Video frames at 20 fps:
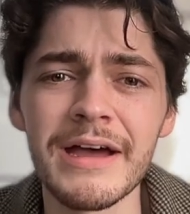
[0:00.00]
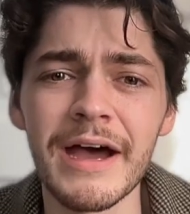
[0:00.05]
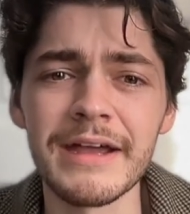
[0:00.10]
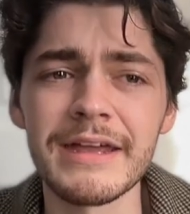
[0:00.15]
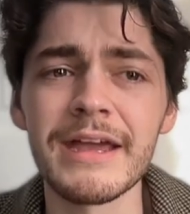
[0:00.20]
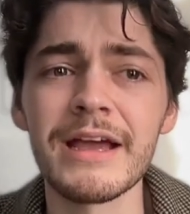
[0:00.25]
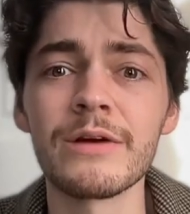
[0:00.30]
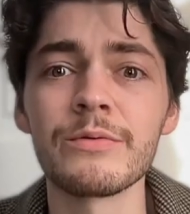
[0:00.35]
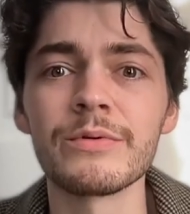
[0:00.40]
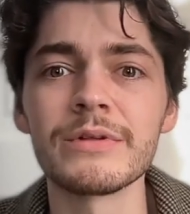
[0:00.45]
I
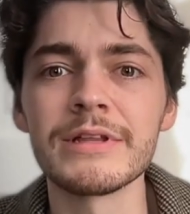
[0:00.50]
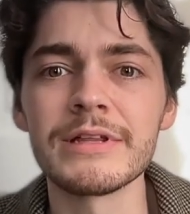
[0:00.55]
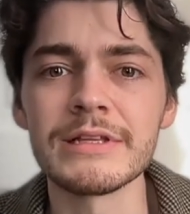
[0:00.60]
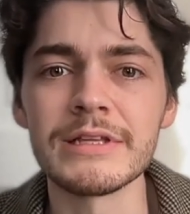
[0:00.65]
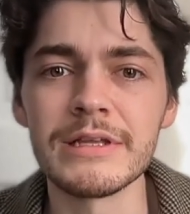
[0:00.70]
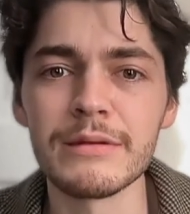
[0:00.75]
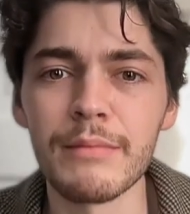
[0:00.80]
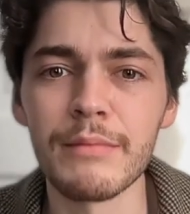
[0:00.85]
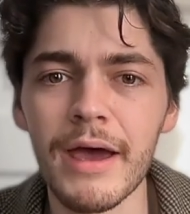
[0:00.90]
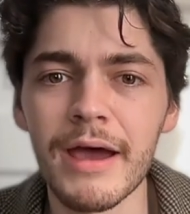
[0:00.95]
can't really
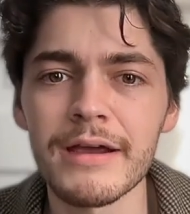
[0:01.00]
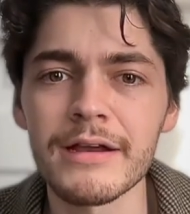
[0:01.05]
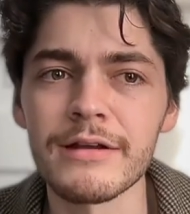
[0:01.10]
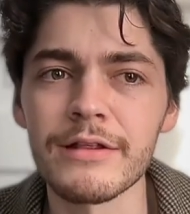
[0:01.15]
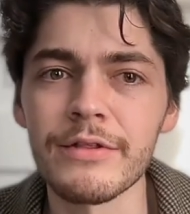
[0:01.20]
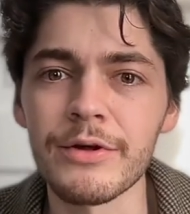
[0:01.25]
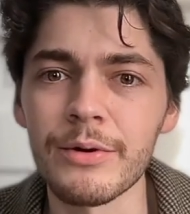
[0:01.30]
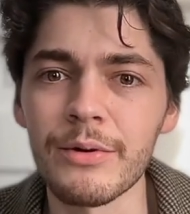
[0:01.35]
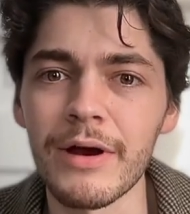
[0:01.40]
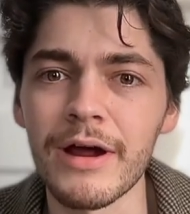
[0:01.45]
lean back
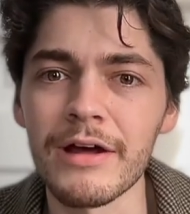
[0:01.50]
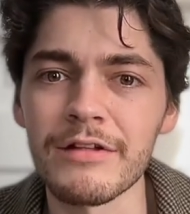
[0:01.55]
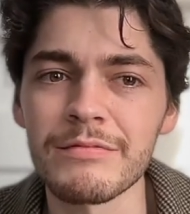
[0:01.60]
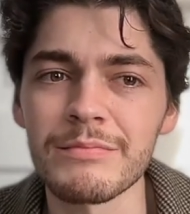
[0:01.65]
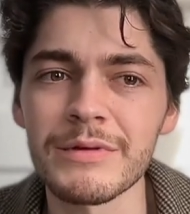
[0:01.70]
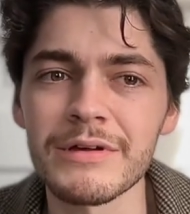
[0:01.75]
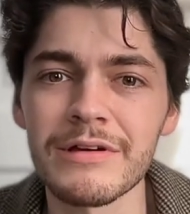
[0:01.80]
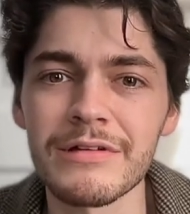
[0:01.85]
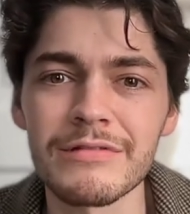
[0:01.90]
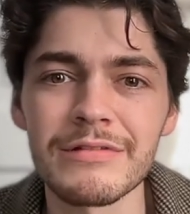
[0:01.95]
into the grass
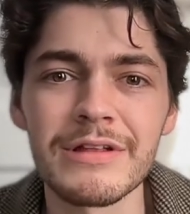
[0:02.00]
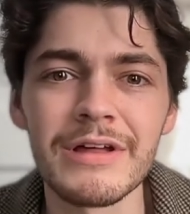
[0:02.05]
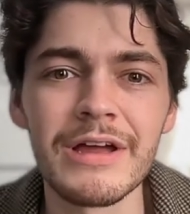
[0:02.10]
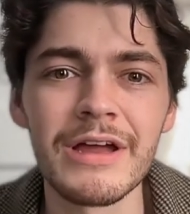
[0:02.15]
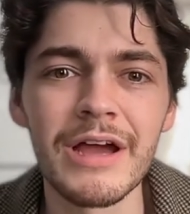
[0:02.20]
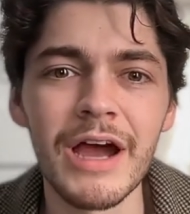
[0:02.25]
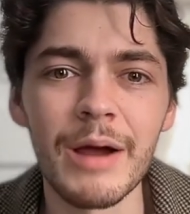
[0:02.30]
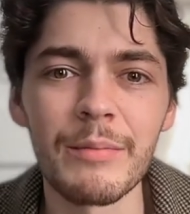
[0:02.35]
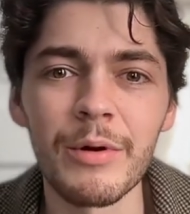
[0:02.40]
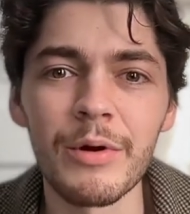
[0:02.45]
because
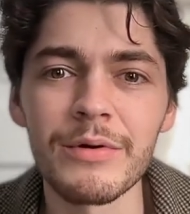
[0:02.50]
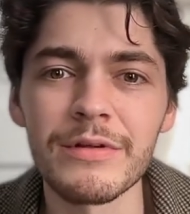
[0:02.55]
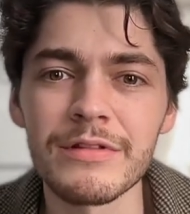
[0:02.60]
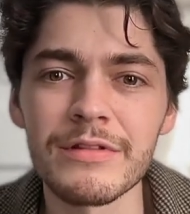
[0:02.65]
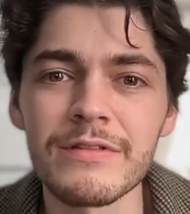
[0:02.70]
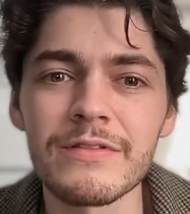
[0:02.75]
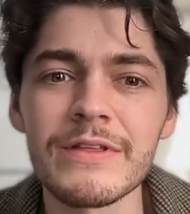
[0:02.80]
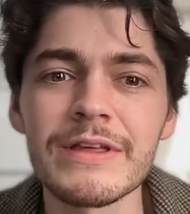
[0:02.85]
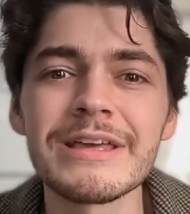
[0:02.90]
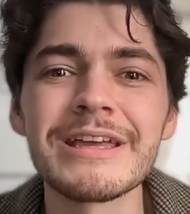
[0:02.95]
I'm
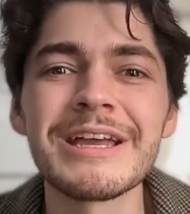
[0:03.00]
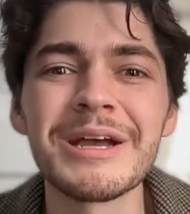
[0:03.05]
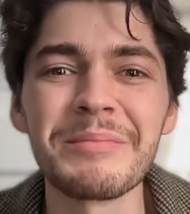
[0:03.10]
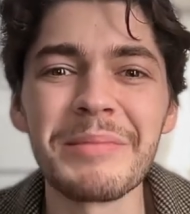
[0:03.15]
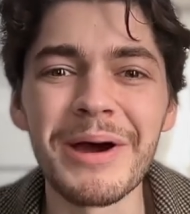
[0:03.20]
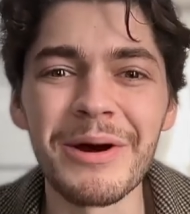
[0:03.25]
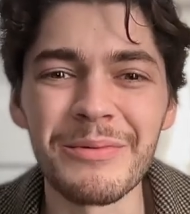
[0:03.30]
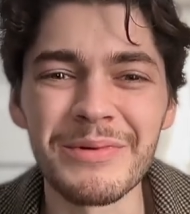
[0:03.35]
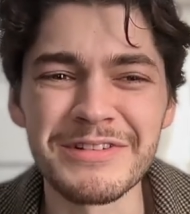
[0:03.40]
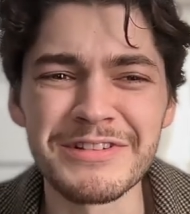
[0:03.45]
always thinking
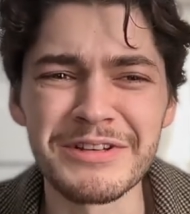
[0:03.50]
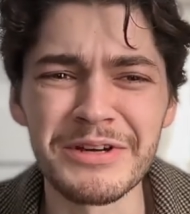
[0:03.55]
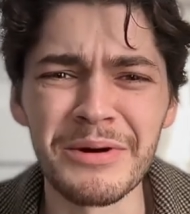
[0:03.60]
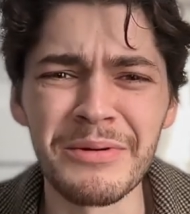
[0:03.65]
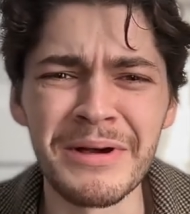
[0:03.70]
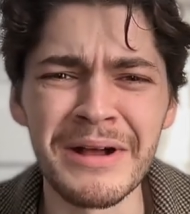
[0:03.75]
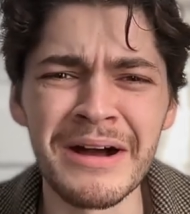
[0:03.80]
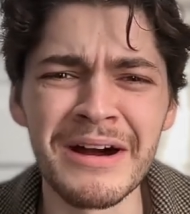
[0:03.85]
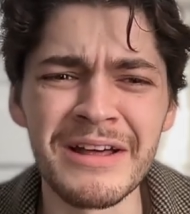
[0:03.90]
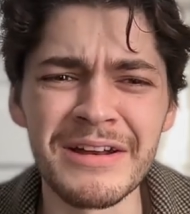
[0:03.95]
about what's
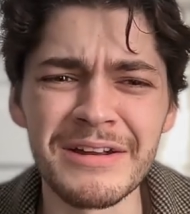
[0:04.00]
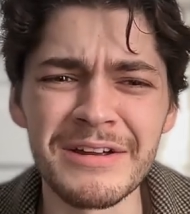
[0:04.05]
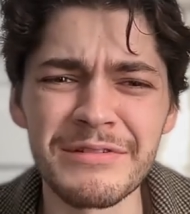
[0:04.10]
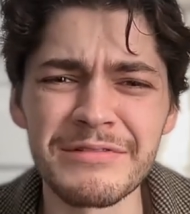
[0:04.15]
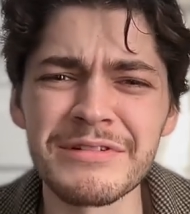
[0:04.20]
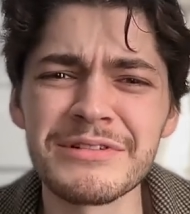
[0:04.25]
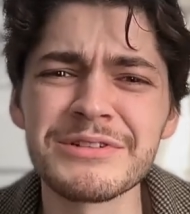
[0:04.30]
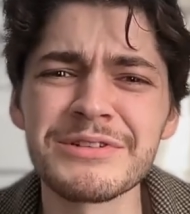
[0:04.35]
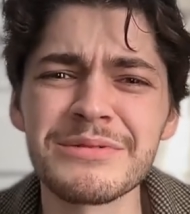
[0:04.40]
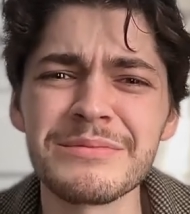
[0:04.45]
going on on
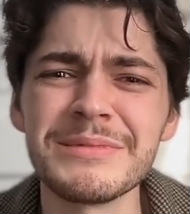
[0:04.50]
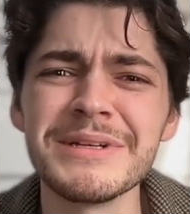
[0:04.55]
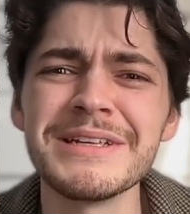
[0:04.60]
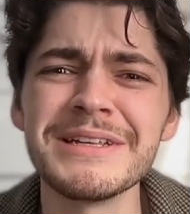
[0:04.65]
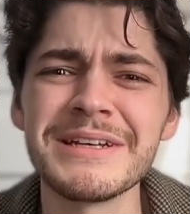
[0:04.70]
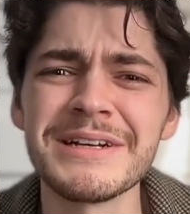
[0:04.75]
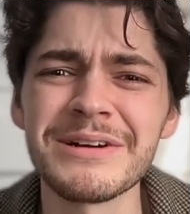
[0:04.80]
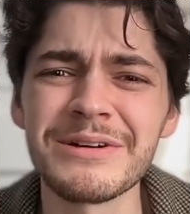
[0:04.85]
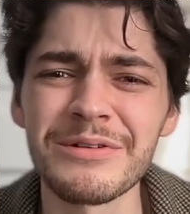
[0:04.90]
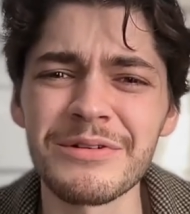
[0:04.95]
social
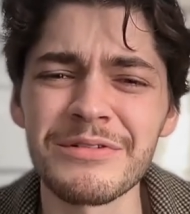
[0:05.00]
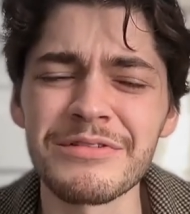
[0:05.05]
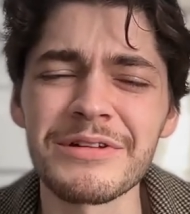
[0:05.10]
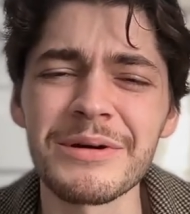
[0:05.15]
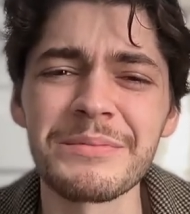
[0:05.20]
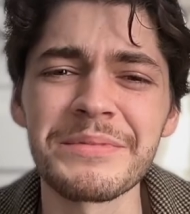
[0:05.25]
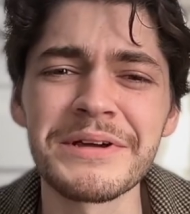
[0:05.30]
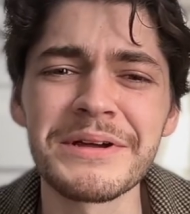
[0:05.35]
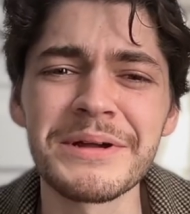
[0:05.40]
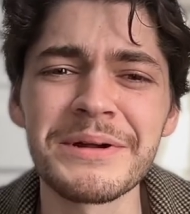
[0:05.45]
media or
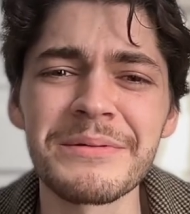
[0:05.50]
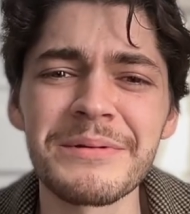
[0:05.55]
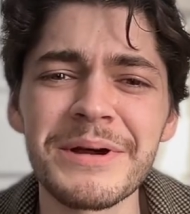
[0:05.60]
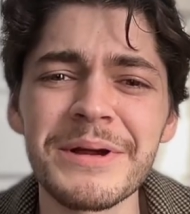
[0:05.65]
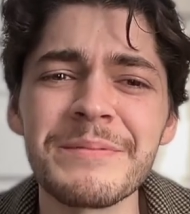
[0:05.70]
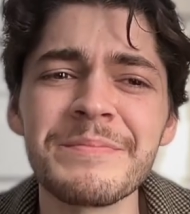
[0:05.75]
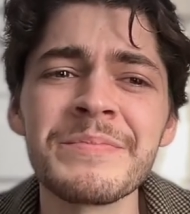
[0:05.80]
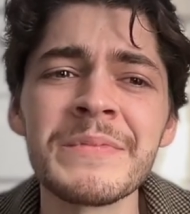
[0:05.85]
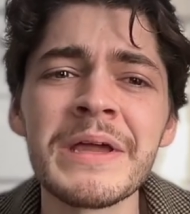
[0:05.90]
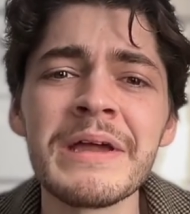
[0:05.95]
something,
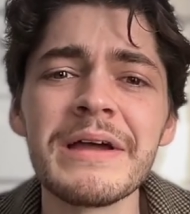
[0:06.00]
right?